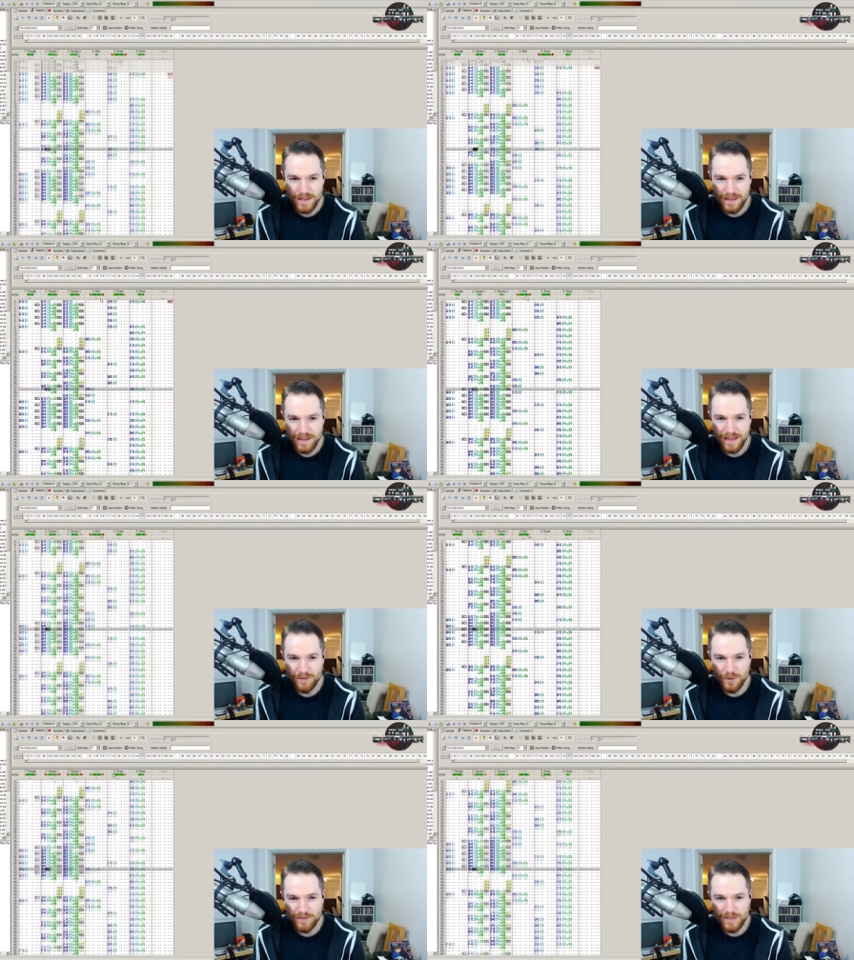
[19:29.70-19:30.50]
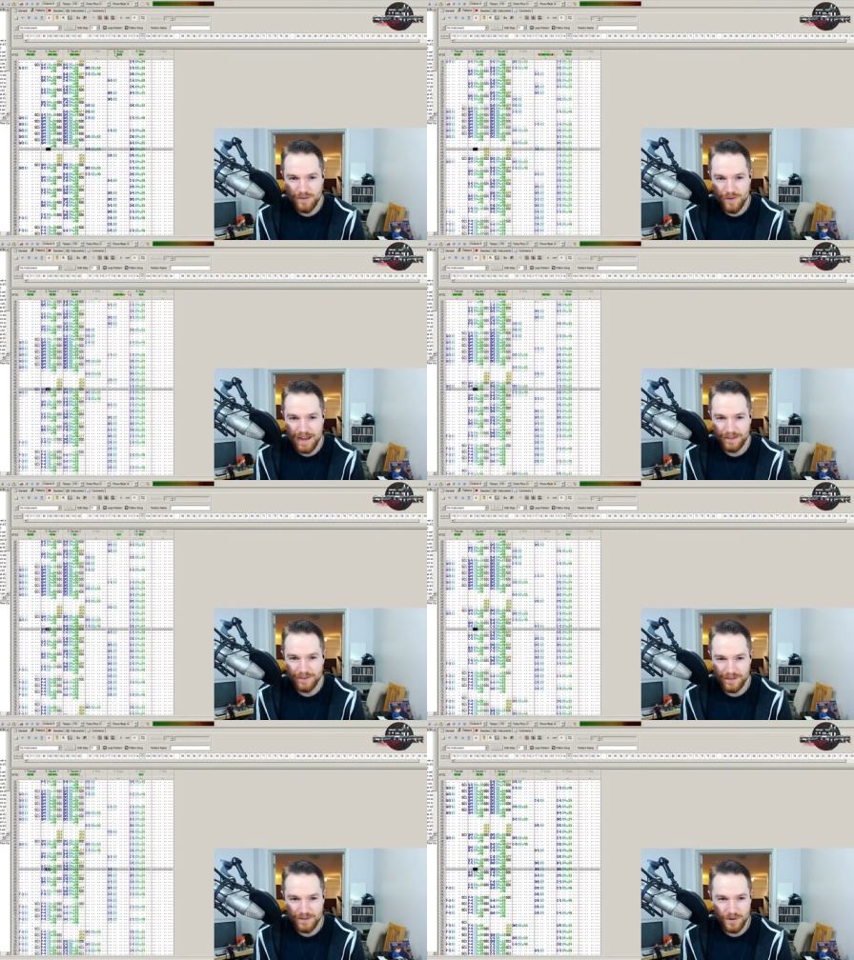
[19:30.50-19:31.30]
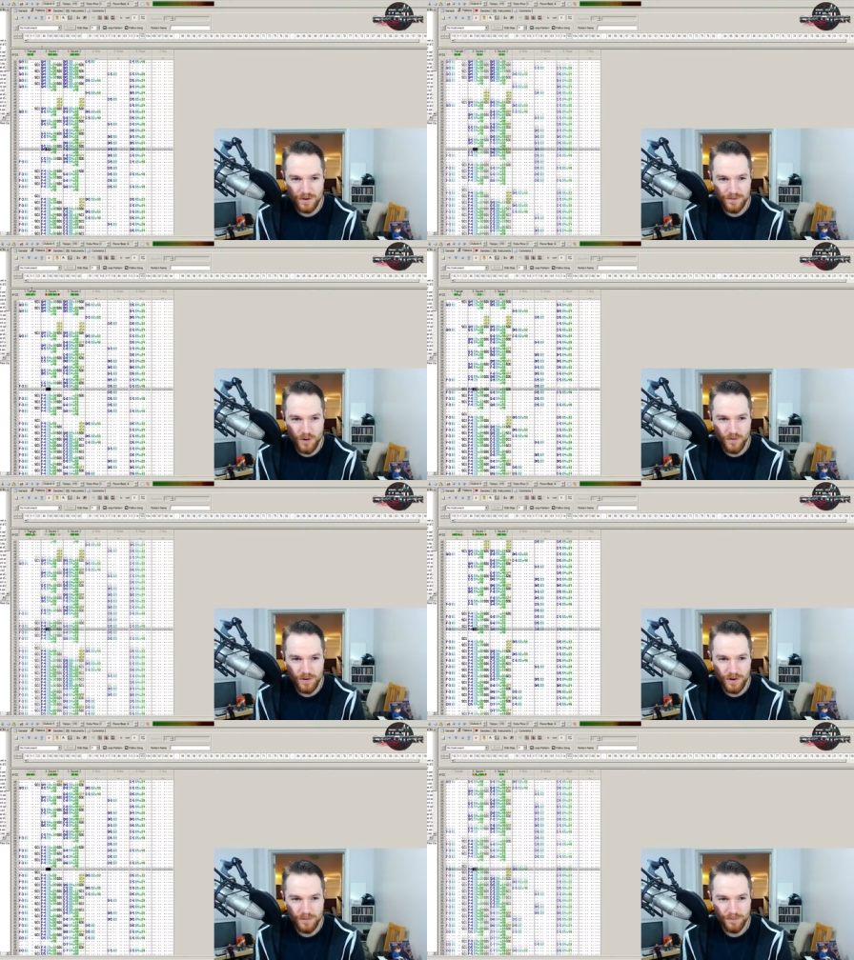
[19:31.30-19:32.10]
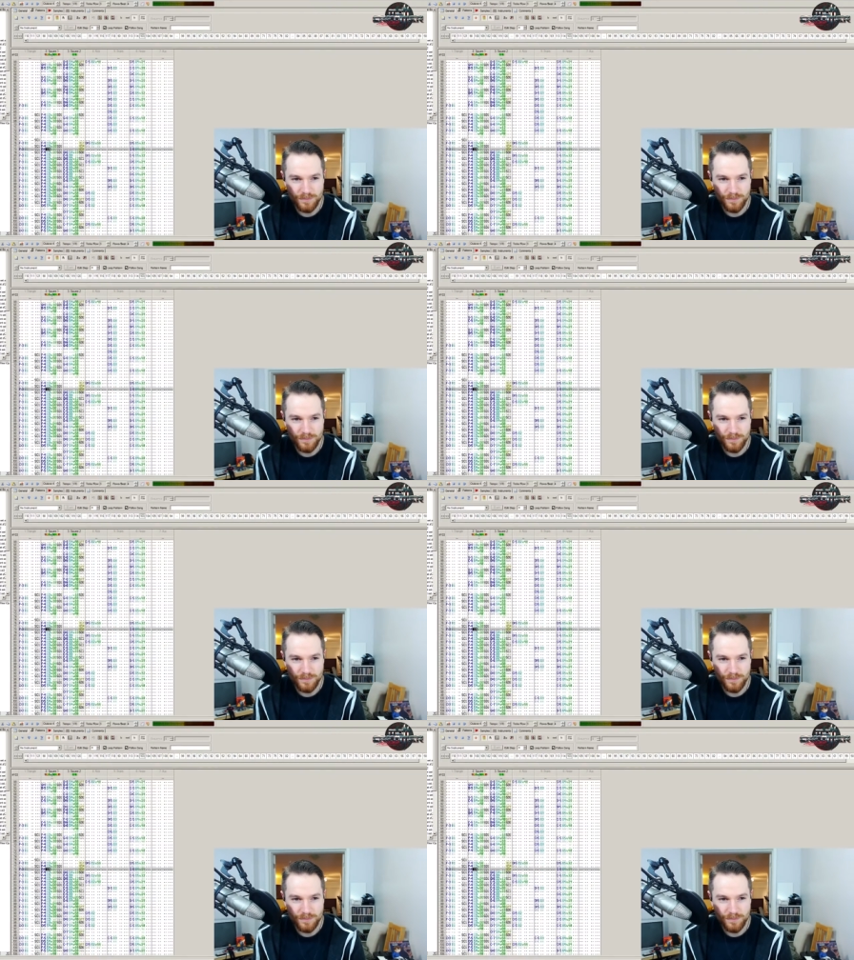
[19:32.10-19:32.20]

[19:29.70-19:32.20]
like it would have derailed the sort of overall